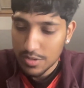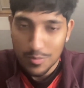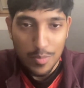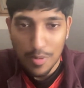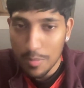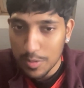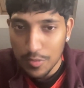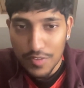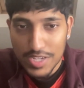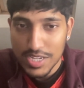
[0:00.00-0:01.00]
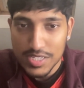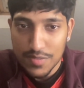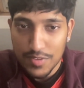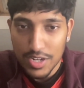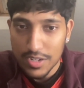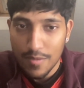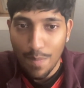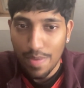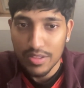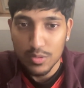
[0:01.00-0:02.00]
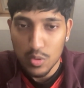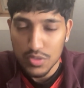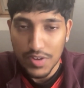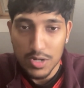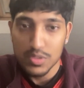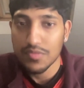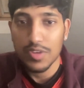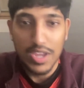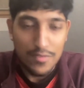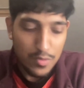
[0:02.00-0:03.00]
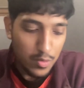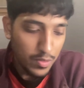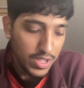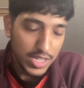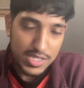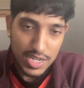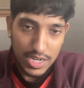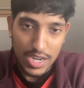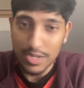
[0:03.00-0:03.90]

We probably will face Aston Villa in the quarterfinals if we get through in the second leg.